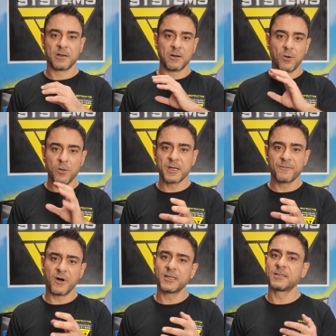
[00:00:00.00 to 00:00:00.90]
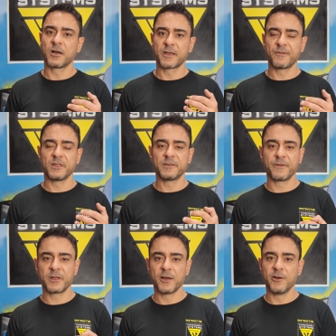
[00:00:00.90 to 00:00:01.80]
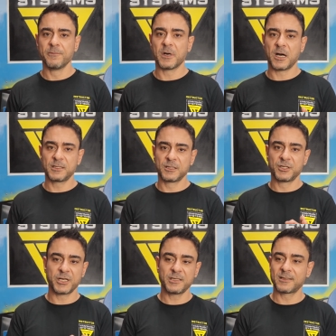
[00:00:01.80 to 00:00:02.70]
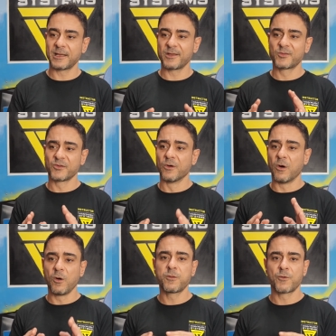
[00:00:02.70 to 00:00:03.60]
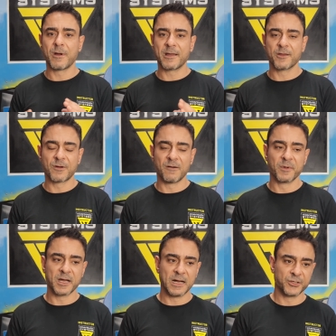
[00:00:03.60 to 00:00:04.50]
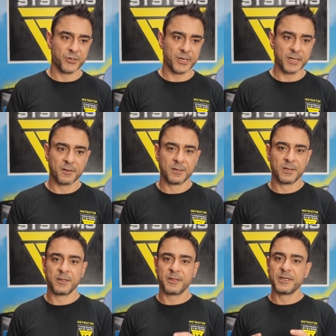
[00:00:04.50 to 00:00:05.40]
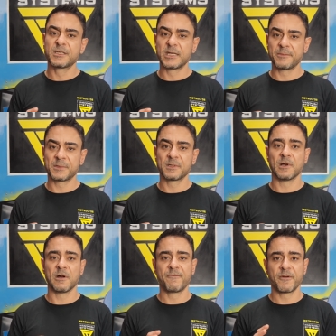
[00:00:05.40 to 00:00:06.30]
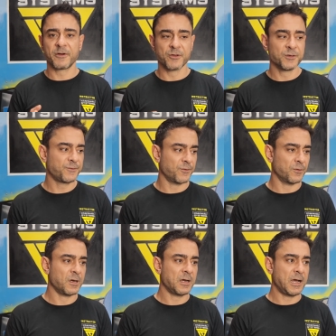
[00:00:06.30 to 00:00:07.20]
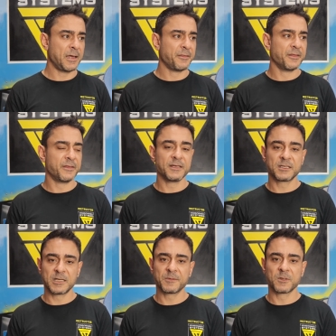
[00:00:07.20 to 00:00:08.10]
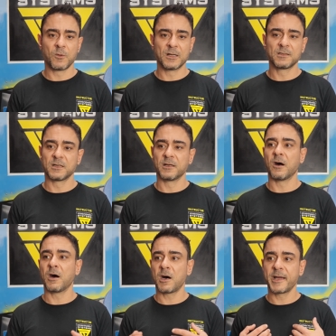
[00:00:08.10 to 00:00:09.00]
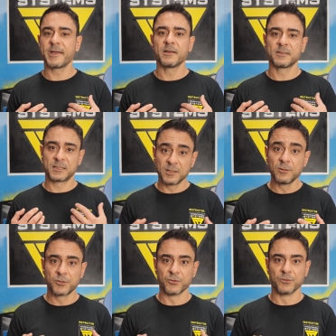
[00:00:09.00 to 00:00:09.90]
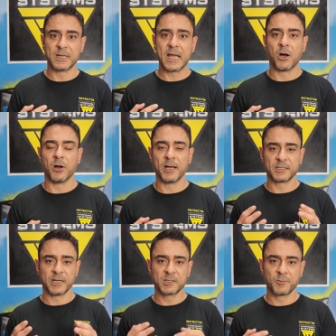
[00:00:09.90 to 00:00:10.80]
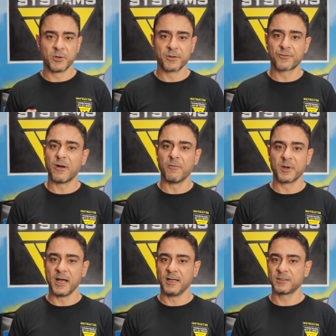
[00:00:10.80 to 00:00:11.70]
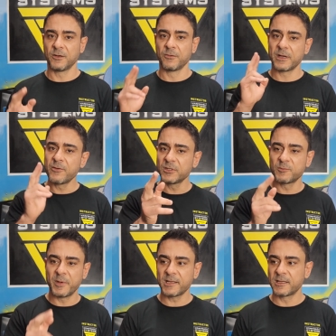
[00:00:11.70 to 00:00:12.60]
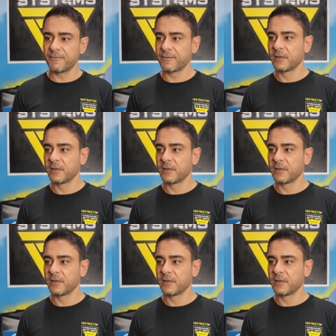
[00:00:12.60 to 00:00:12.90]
all the advice that I give in this video, I suggest that you do all throughout your Krav Maga journey. These tips are very useful, and these tips are ones that I still do now as an expert in Krav Maga. So irrespective,